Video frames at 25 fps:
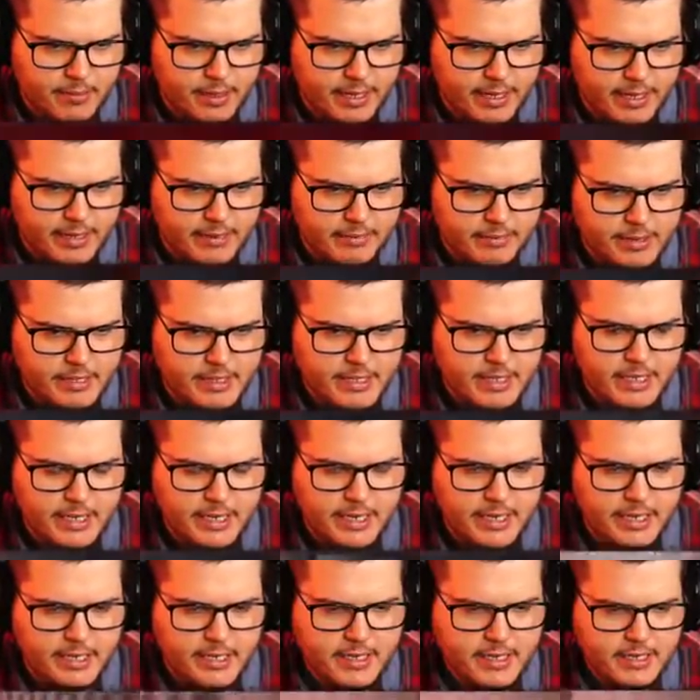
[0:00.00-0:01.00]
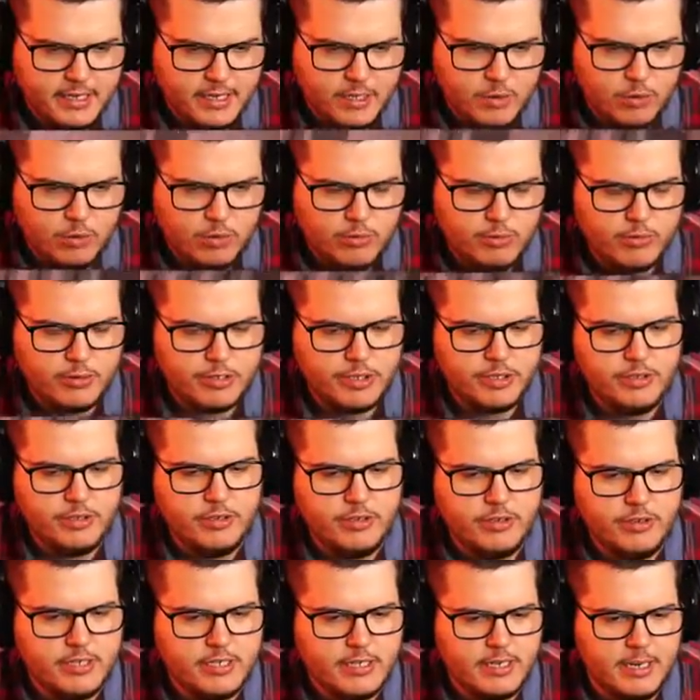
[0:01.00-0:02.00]
right? Because didn't World War 2 do
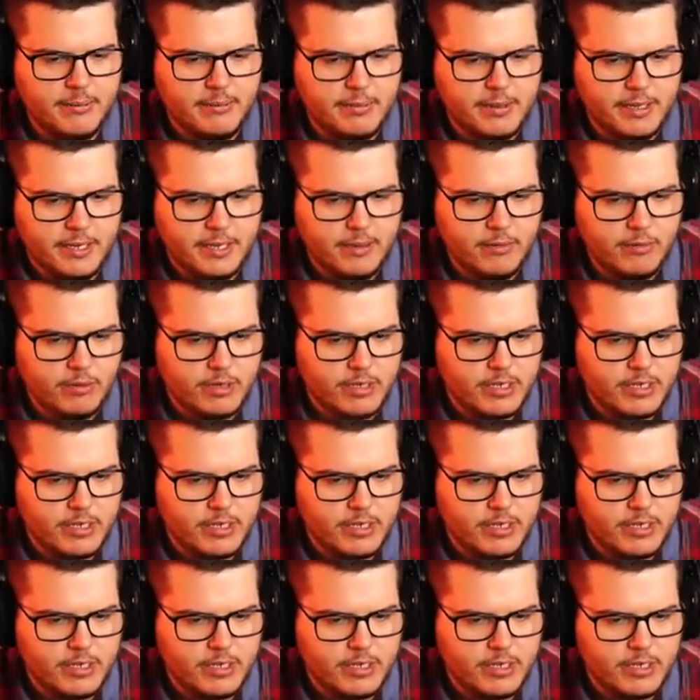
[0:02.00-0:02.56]
the same thing where